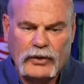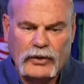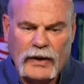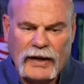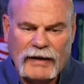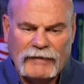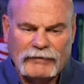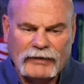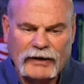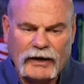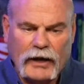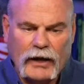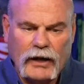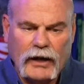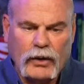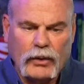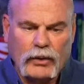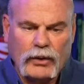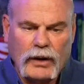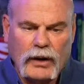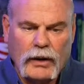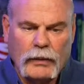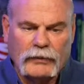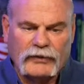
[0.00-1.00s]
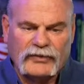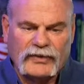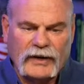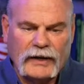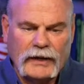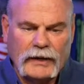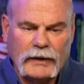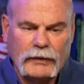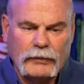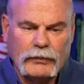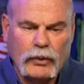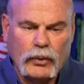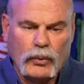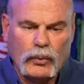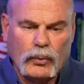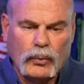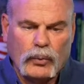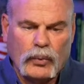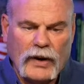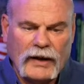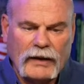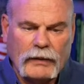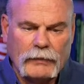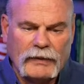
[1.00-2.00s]
you have an Oklahoma City
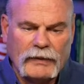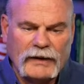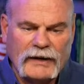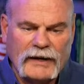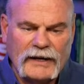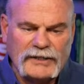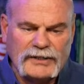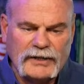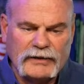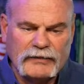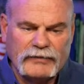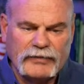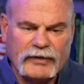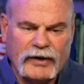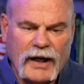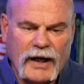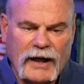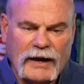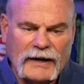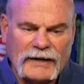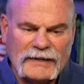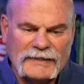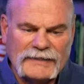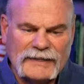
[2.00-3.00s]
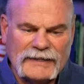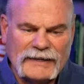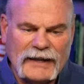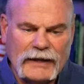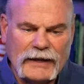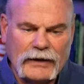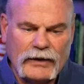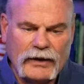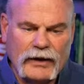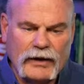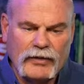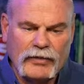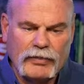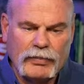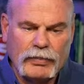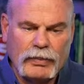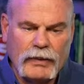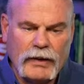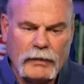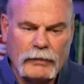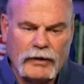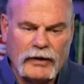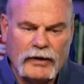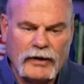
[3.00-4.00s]
recommendation for honest and down-to-earth
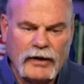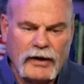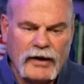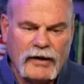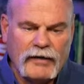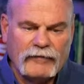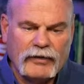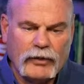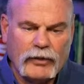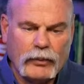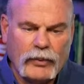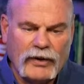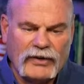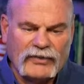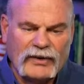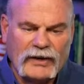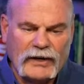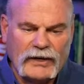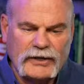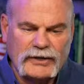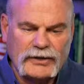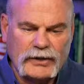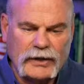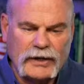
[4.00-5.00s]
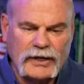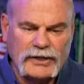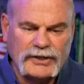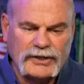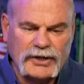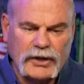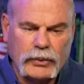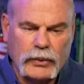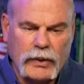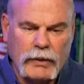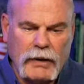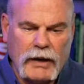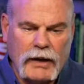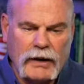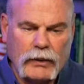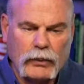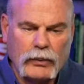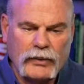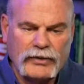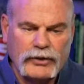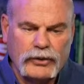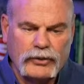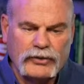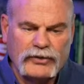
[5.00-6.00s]
plumber for residential kitchen
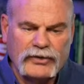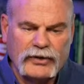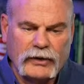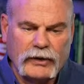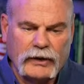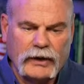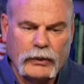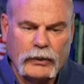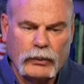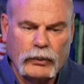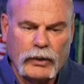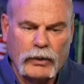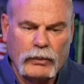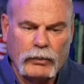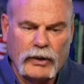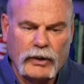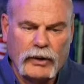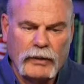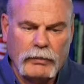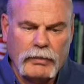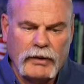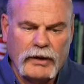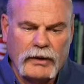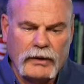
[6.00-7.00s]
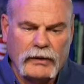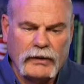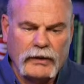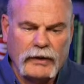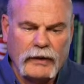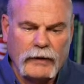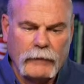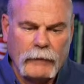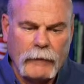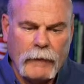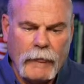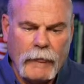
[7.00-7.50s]
remodel with utility room rebuild.